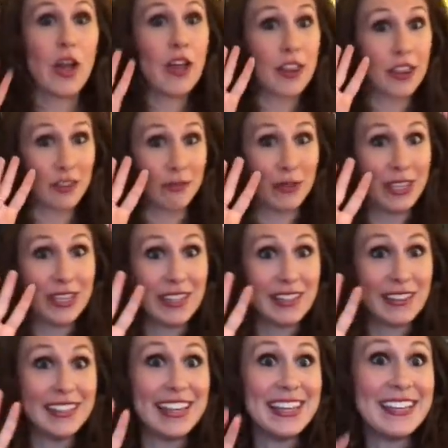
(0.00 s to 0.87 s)
3
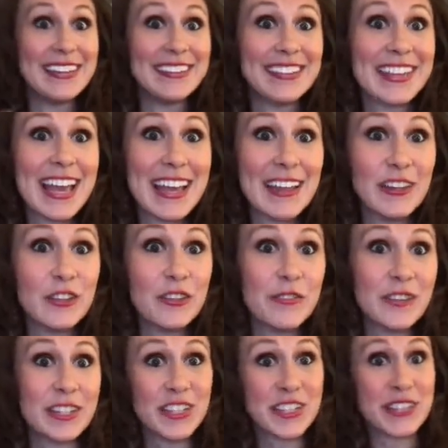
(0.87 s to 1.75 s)
little yellow
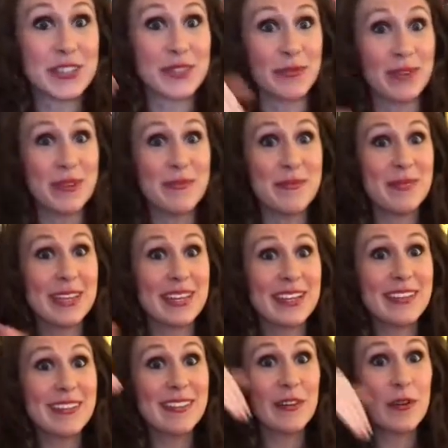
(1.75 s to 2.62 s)
fish swimming
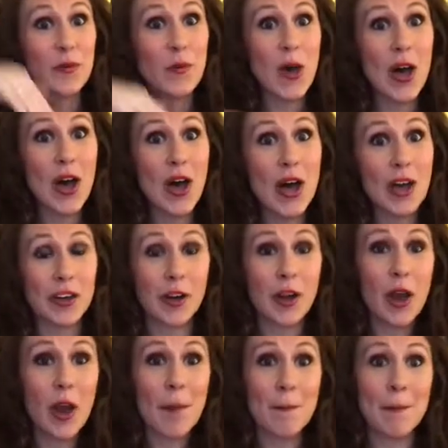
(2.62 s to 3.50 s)
in the water,
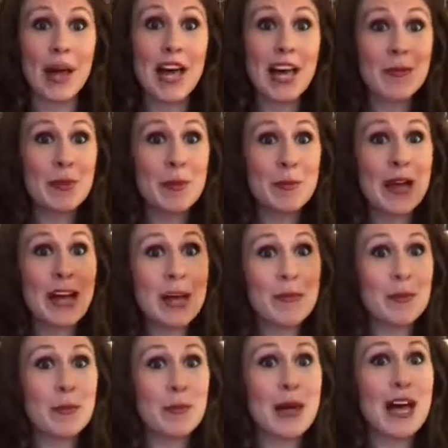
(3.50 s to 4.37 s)
bubble, bubble,
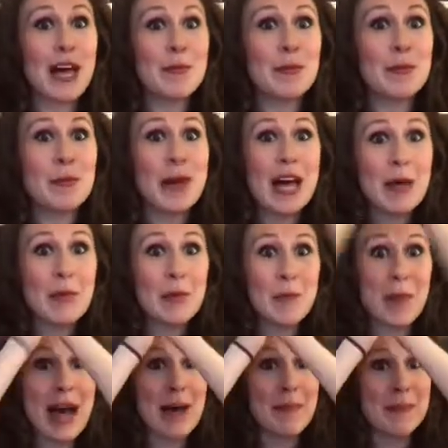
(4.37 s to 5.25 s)
bubble, bubble,
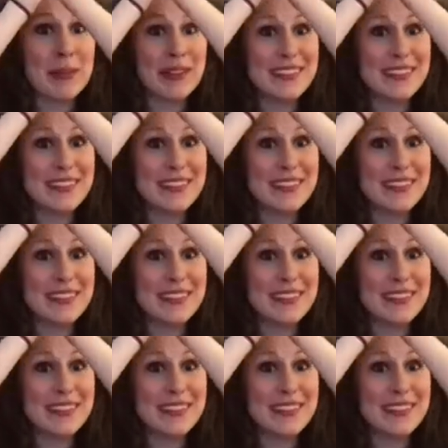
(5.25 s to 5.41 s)
pop.